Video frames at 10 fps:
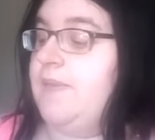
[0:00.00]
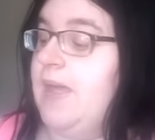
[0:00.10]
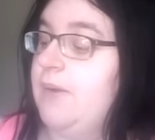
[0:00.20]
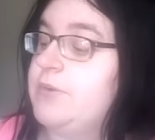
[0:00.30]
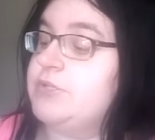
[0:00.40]
and
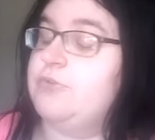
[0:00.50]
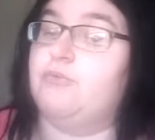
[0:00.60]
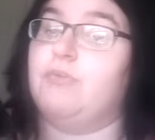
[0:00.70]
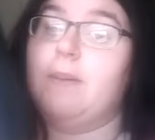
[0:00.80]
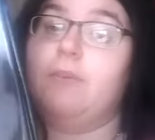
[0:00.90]
that was
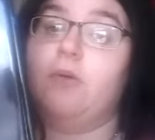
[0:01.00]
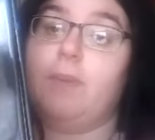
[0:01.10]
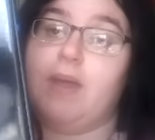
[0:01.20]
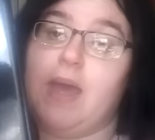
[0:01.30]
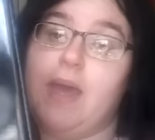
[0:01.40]
Rebel
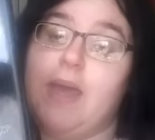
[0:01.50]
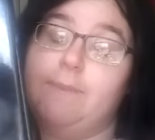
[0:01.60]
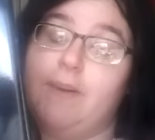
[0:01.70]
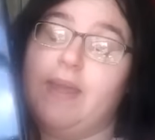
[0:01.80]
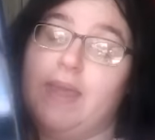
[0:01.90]
by
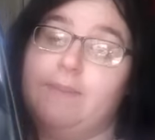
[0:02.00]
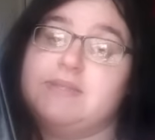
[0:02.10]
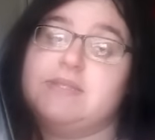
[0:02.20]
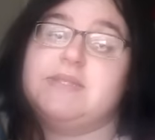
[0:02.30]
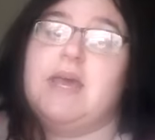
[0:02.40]
Amy
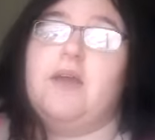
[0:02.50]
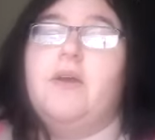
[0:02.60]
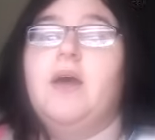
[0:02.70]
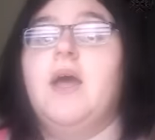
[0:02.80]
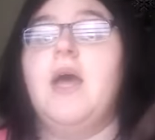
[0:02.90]

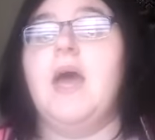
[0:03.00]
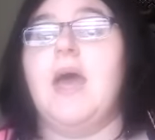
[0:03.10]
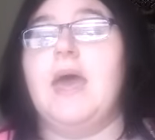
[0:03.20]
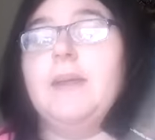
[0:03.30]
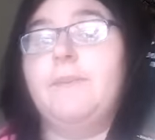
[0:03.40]
Sintera.
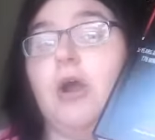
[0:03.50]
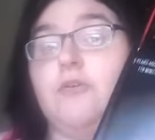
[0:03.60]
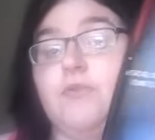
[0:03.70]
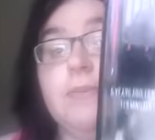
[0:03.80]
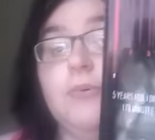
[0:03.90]
And I
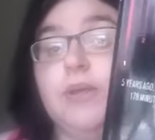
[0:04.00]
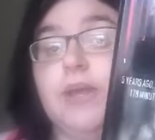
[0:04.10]
bought Reboot